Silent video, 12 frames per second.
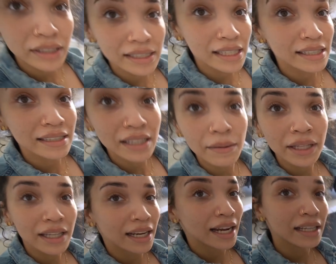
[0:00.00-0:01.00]
This isn't
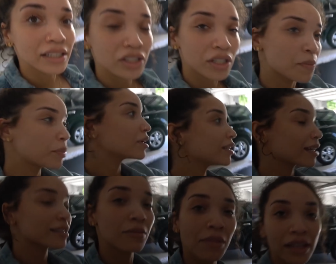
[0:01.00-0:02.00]
something that I can just put
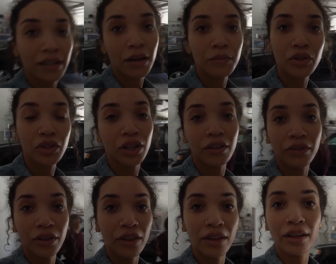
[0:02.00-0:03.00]
next to my dumpster
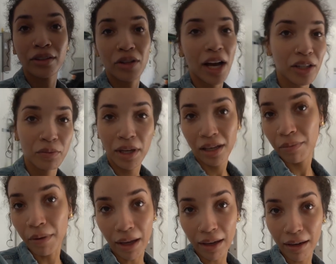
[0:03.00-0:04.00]
for the trash man to pick